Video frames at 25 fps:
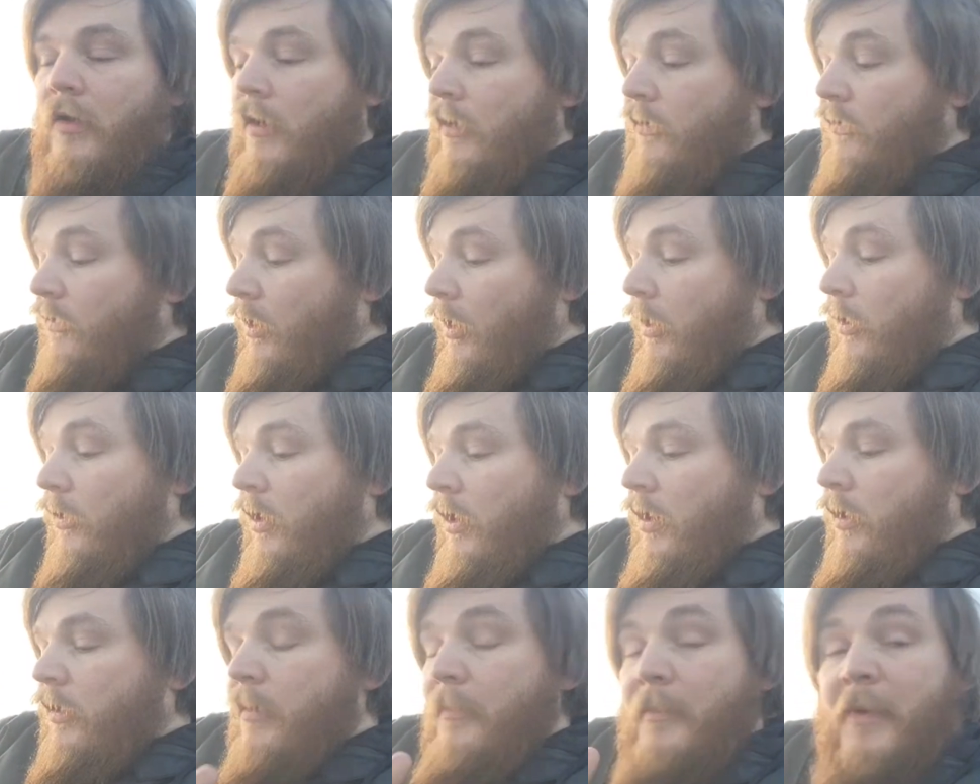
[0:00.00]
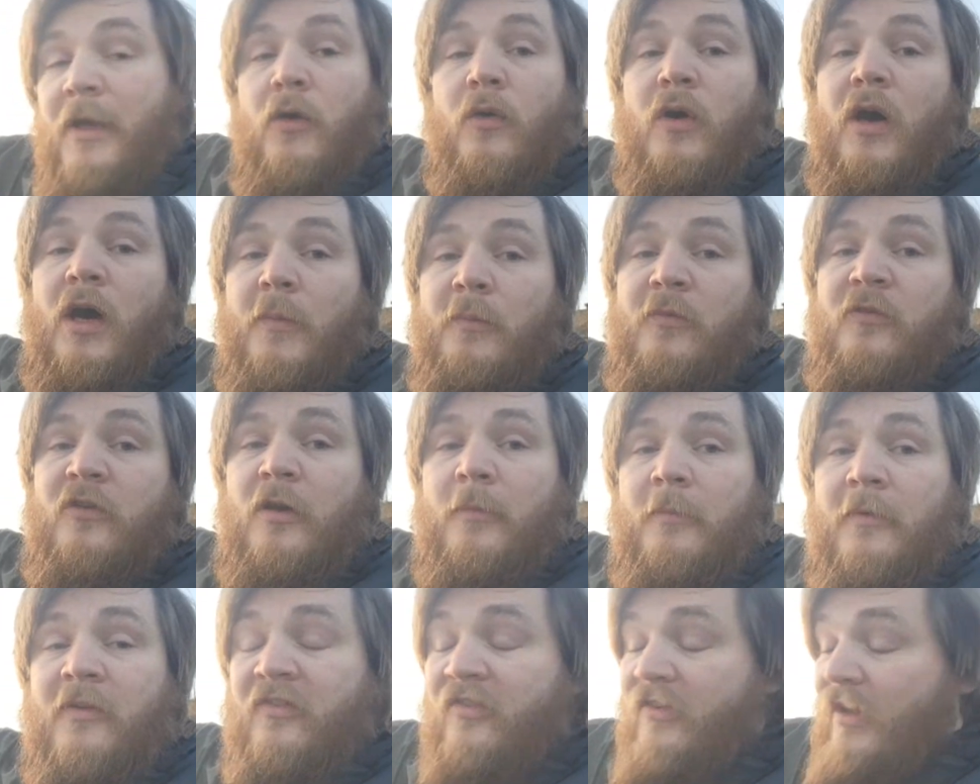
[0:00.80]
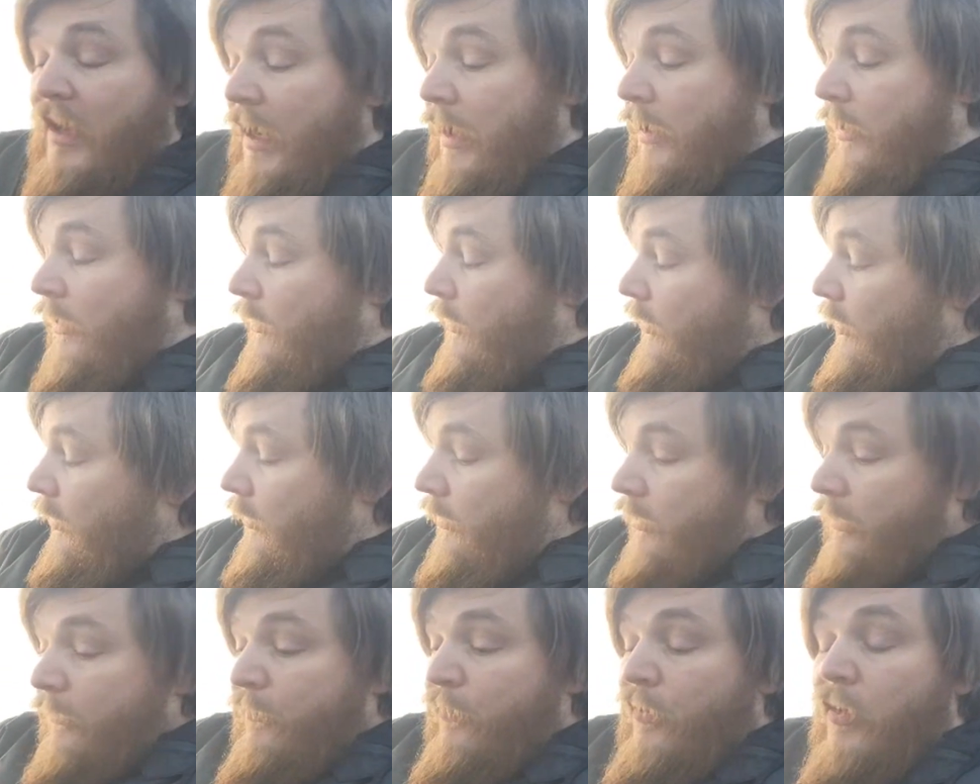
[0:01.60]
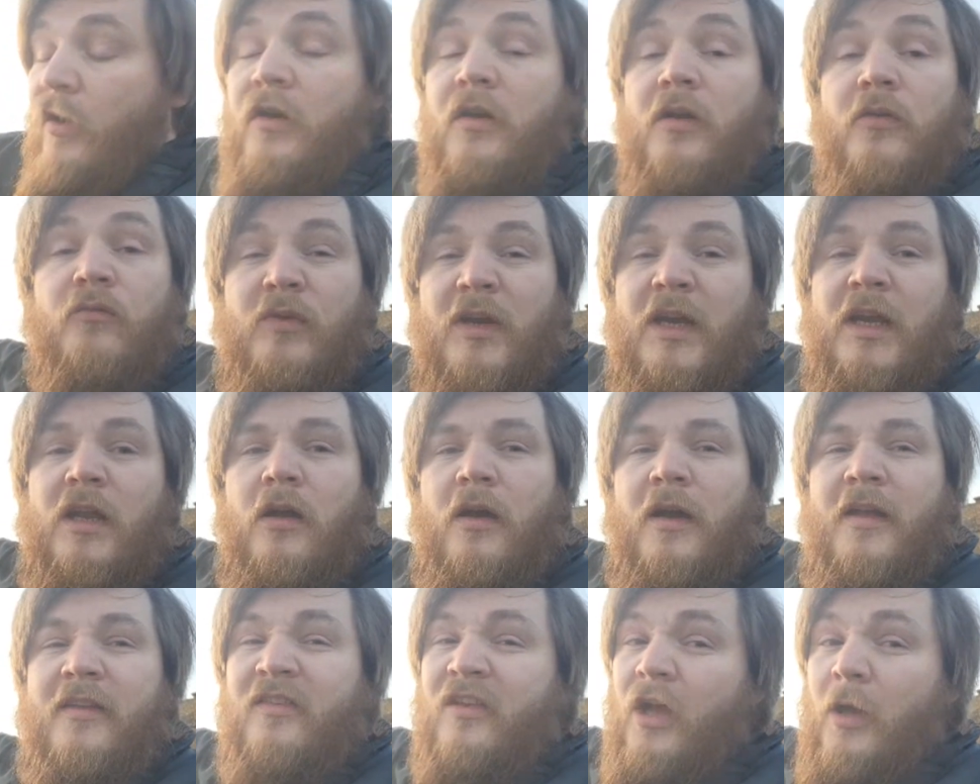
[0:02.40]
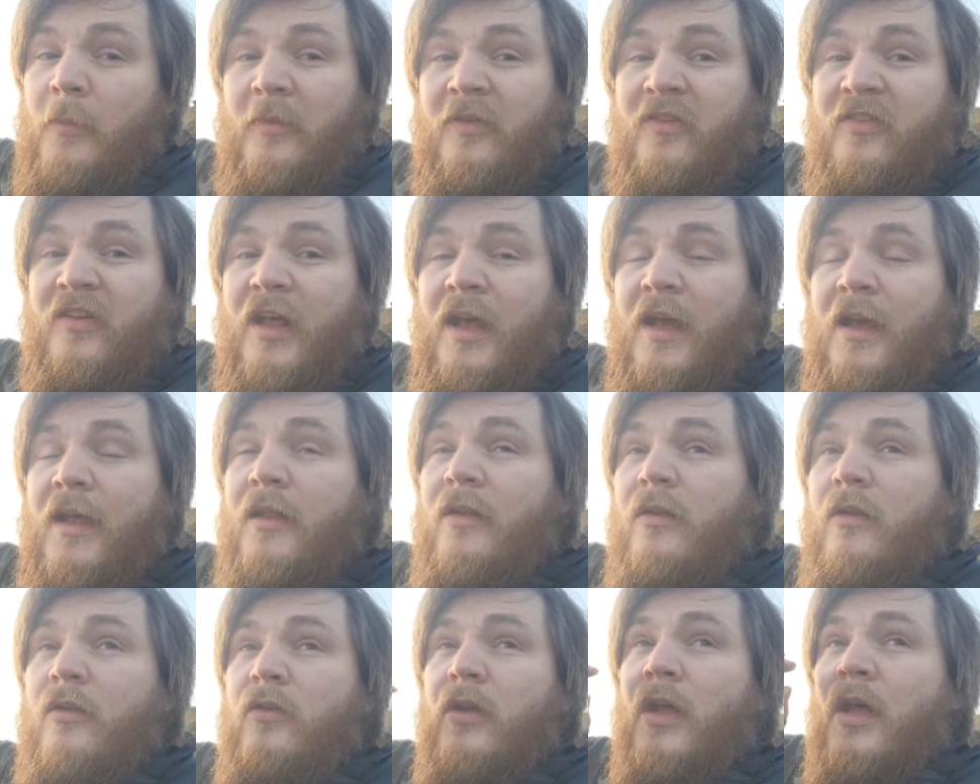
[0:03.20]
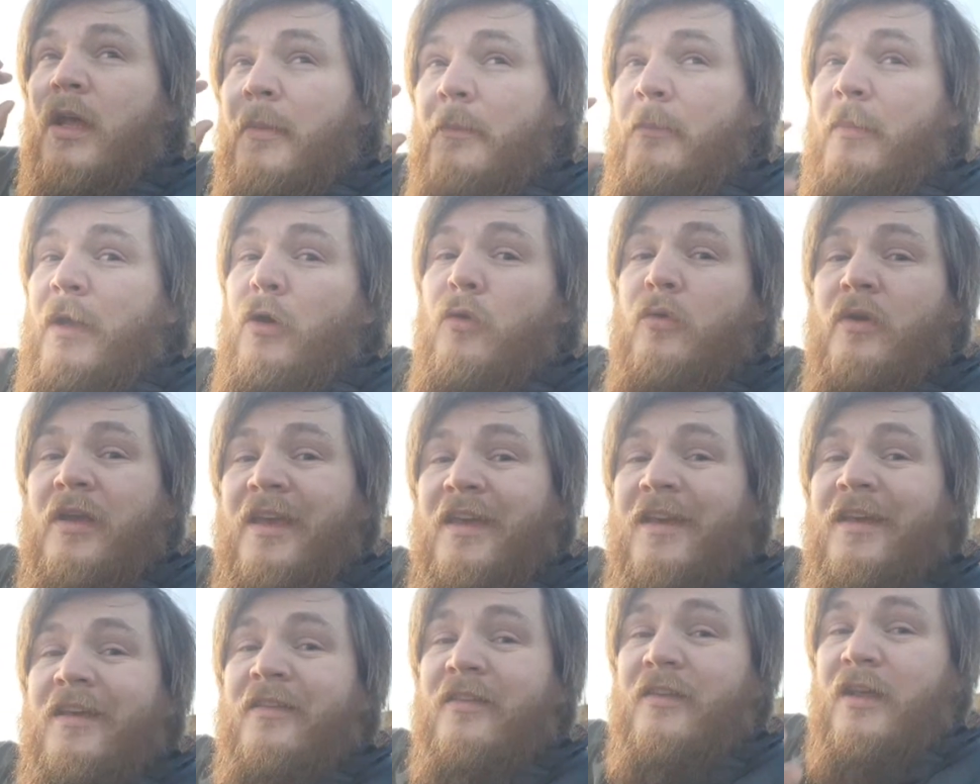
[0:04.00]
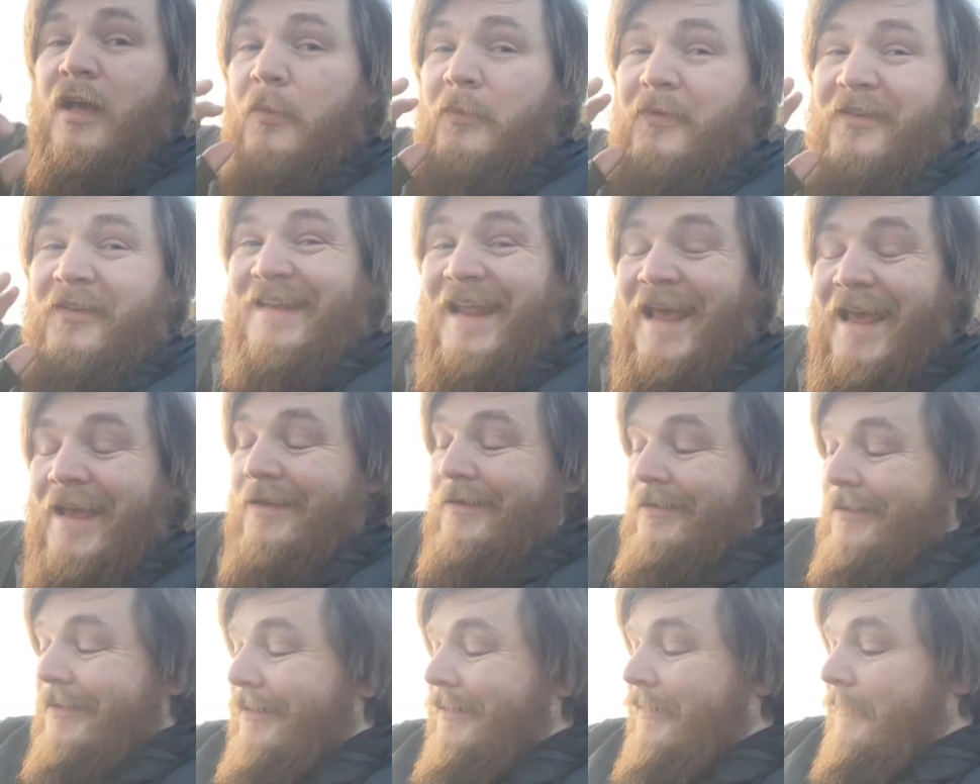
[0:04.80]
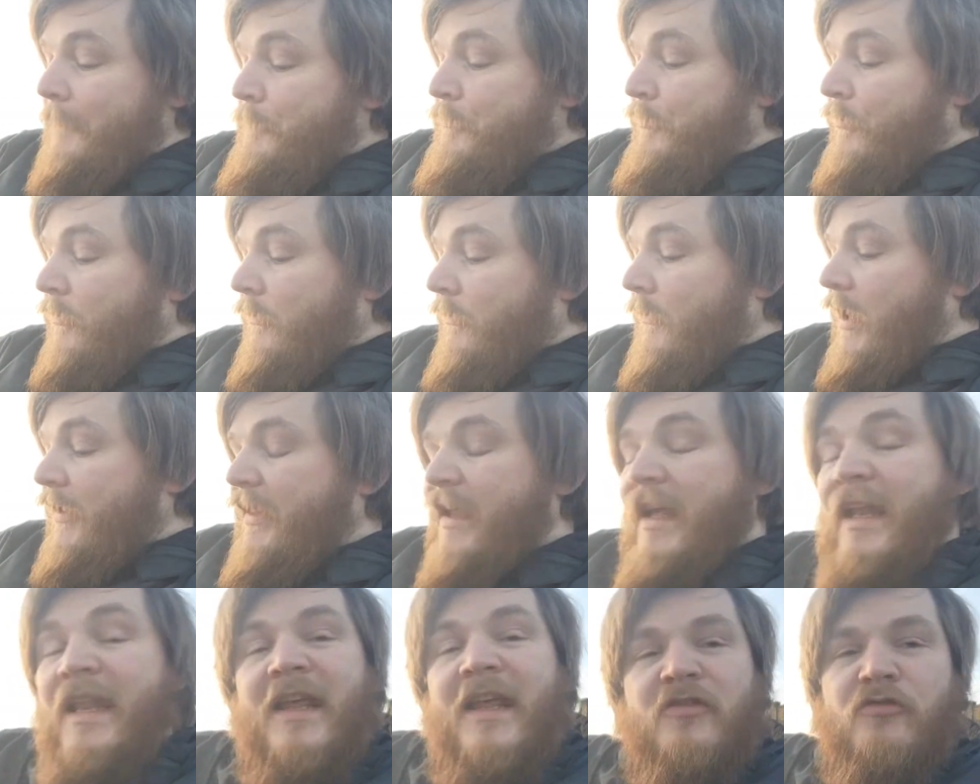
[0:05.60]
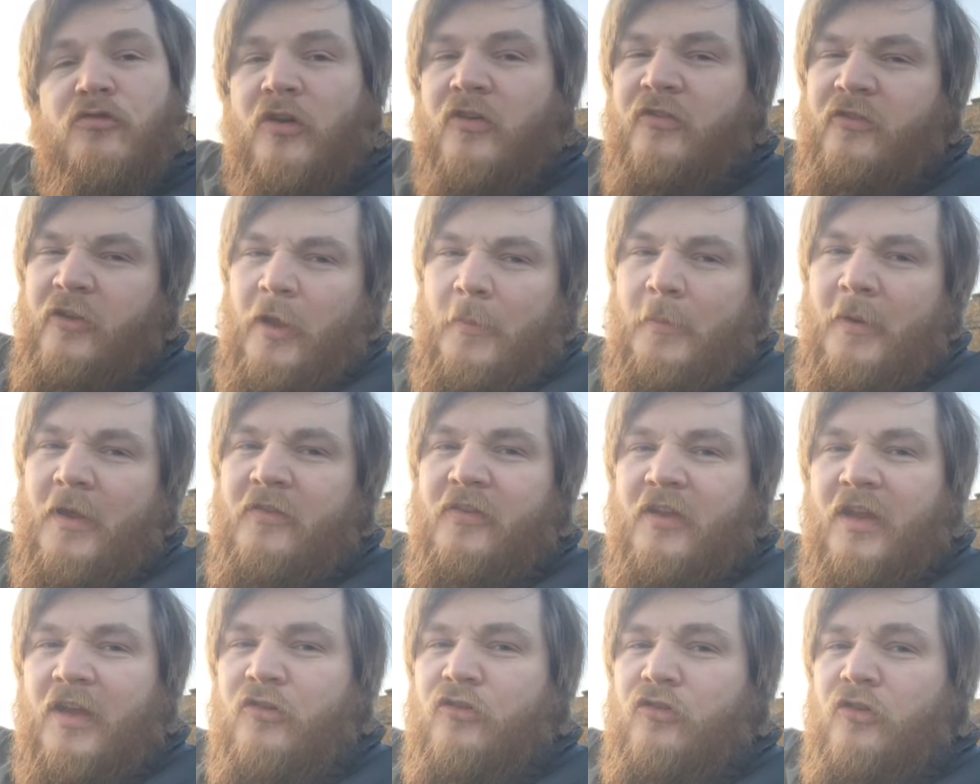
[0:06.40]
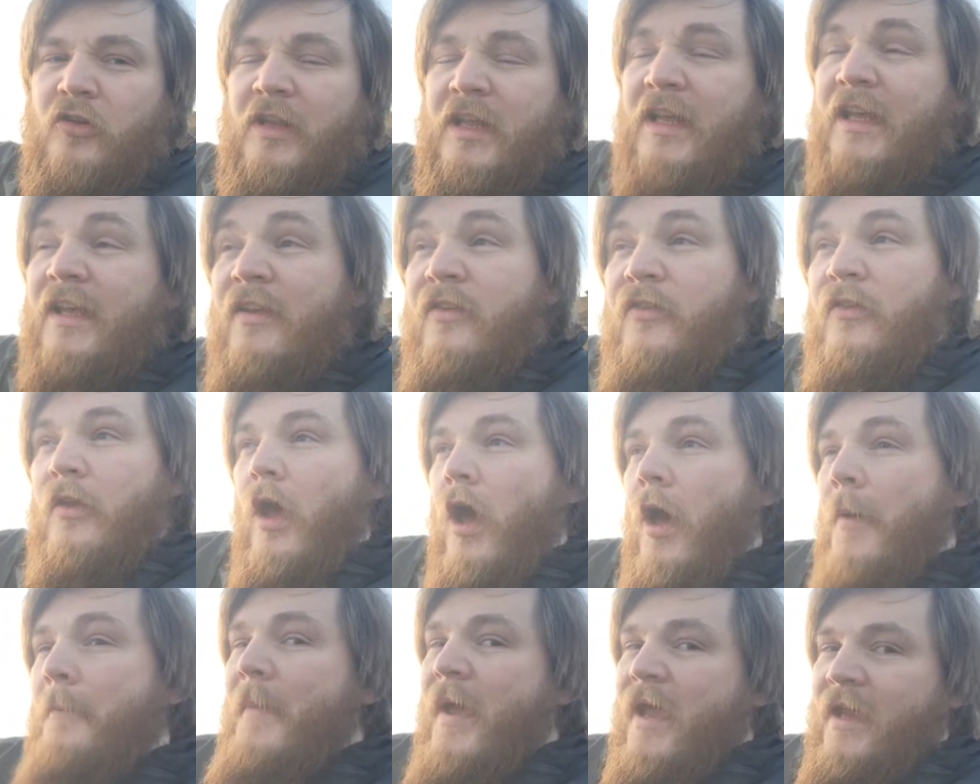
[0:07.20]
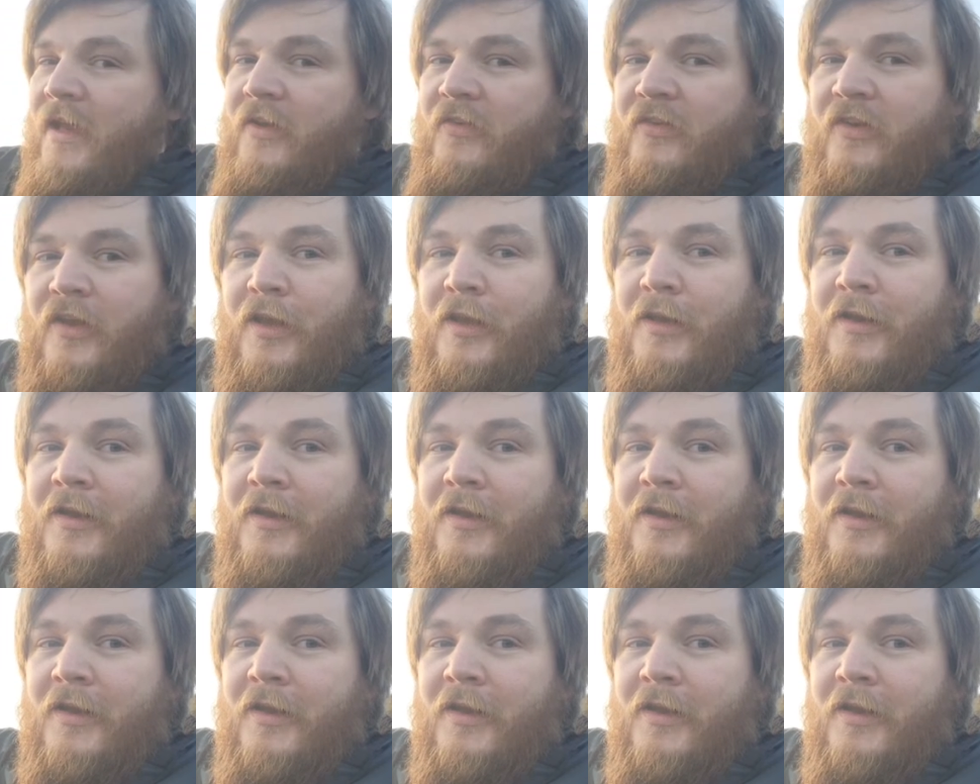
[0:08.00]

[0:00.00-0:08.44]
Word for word: So the metal hubs come as standard, the front and rear lights come as standard, metal gears come as standard. The electric stabilization is amazing.